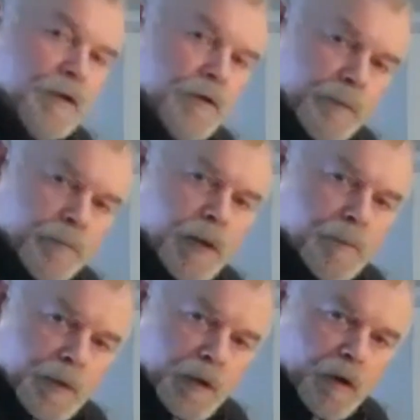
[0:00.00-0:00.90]
you can
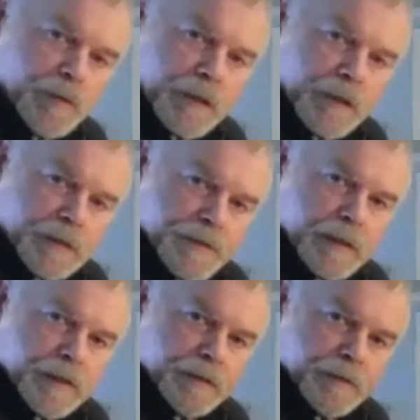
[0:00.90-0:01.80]
pump carbon
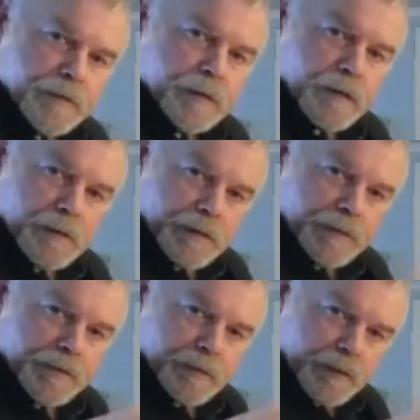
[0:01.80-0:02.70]
dioxide
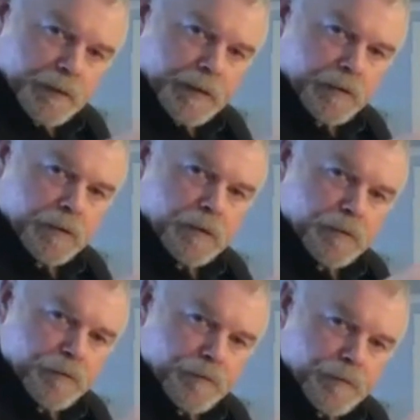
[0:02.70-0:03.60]
into the layer
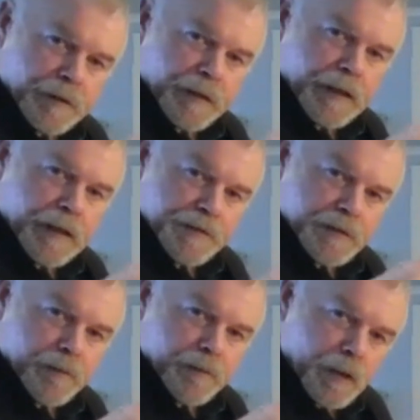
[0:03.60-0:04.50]
of
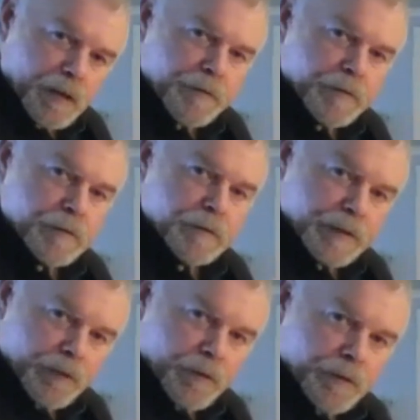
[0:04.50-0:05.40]
gas above the
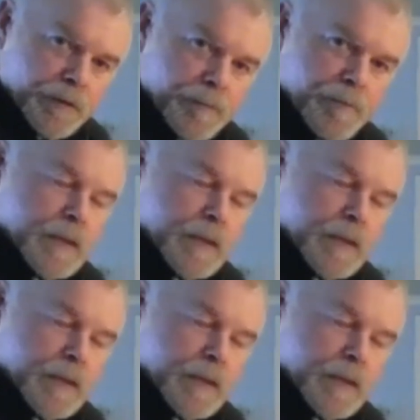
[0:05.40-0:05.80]
liquid,